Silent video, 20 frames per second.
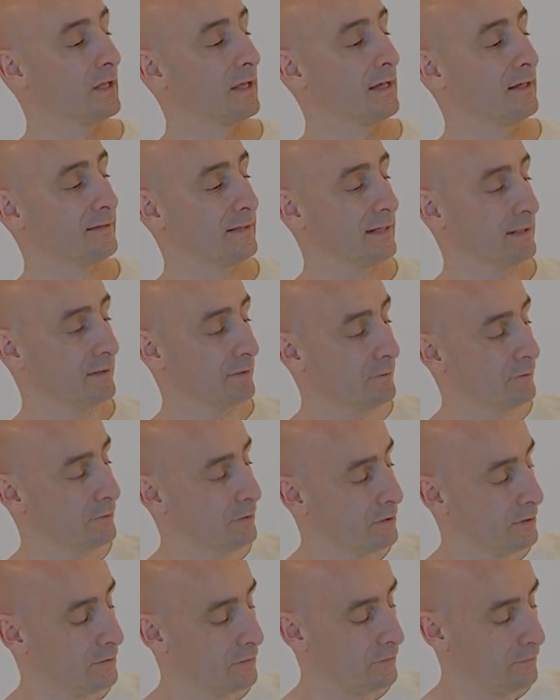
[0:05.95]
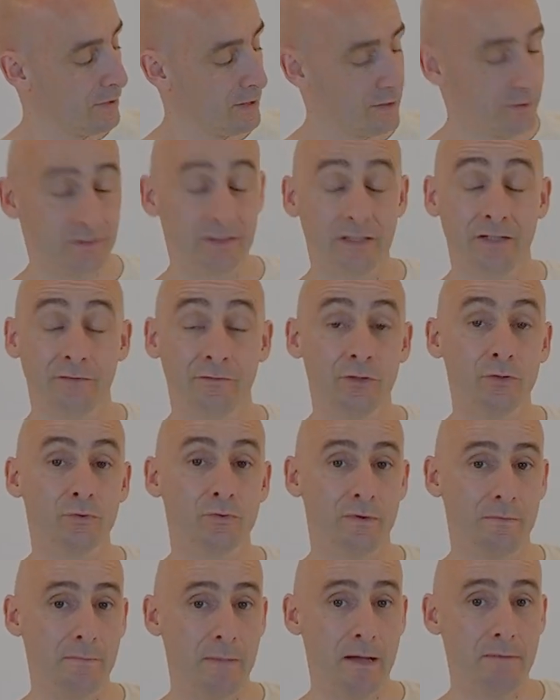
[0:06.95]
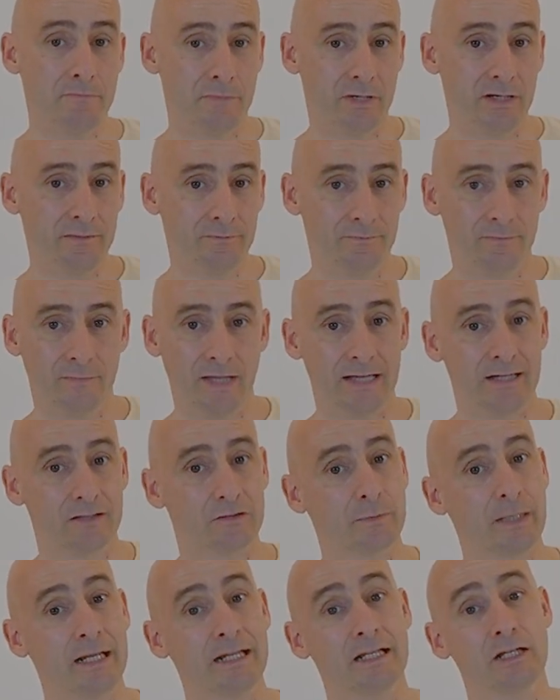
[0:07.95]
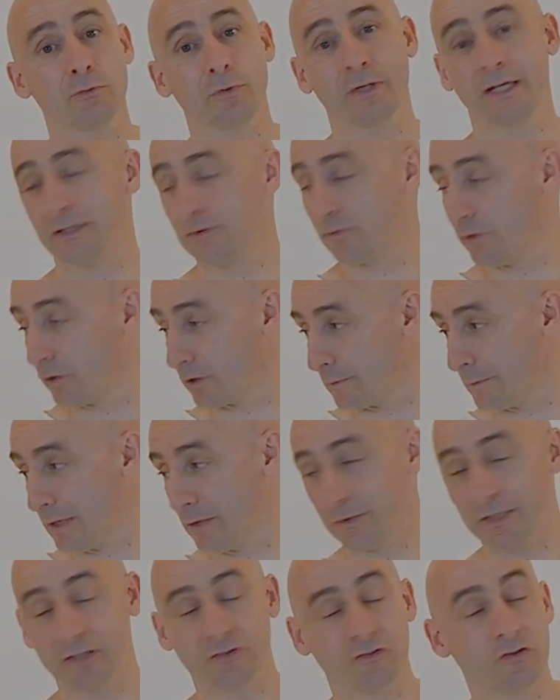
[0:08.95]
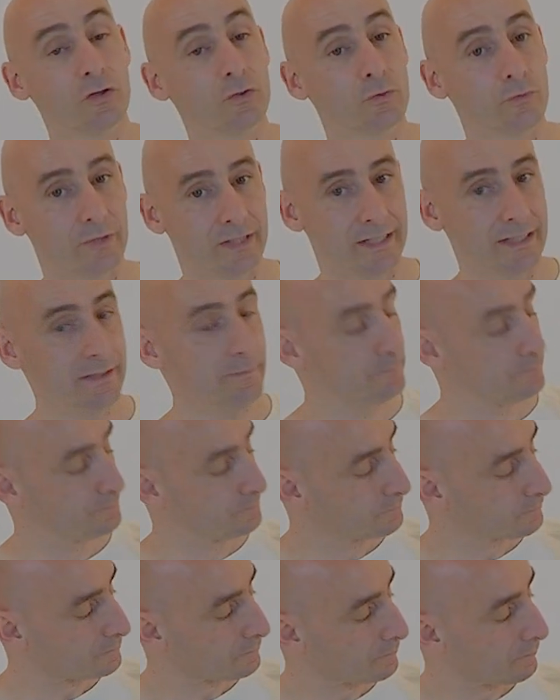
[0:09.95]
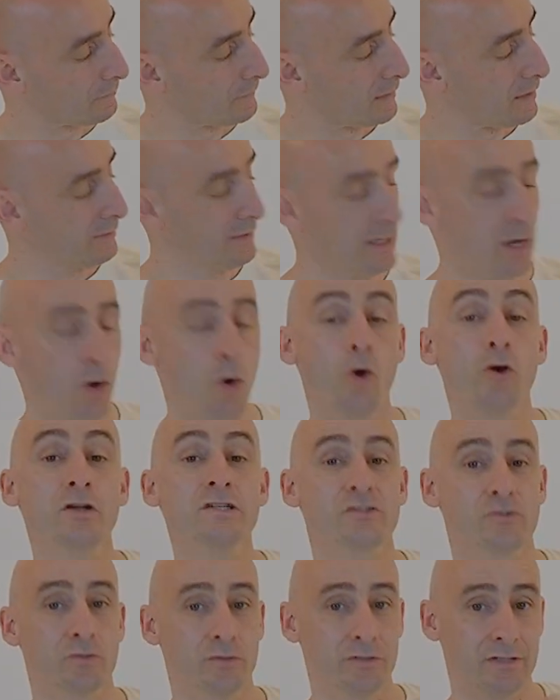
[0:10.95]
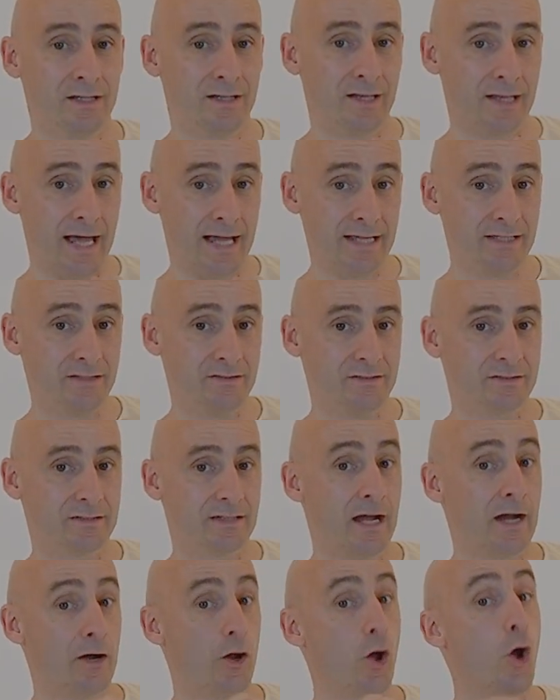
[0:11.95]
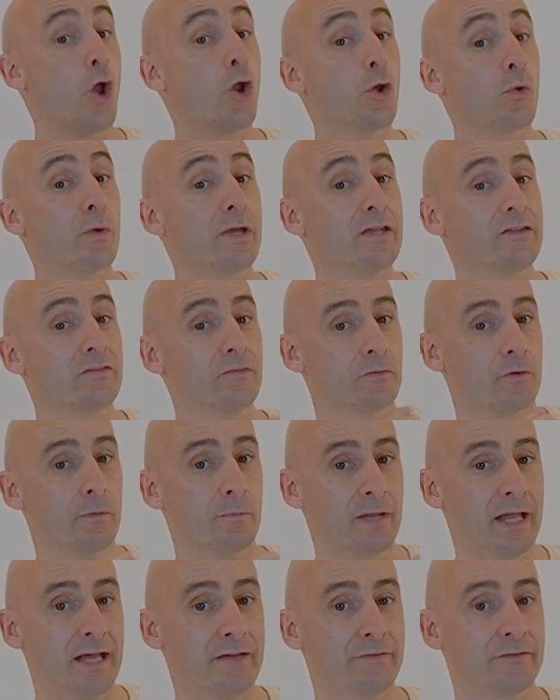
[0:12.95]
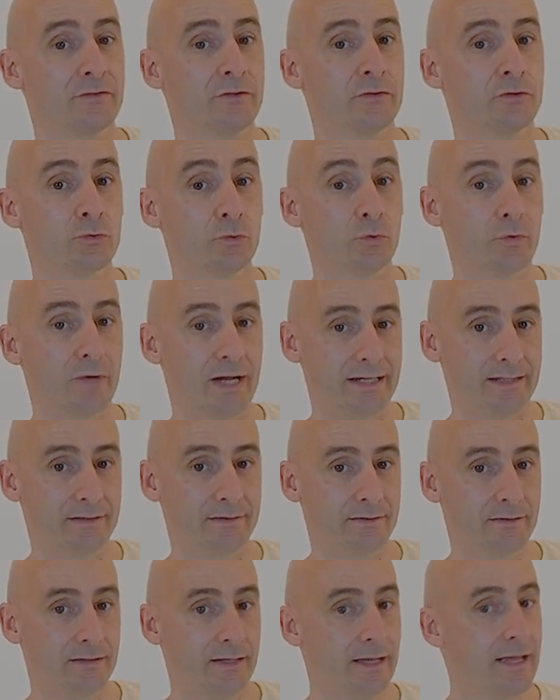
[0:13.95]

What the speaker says: It's like, first, if you remember, I explained it when I talk about the chokurei, the horizontal lines are always from left to right.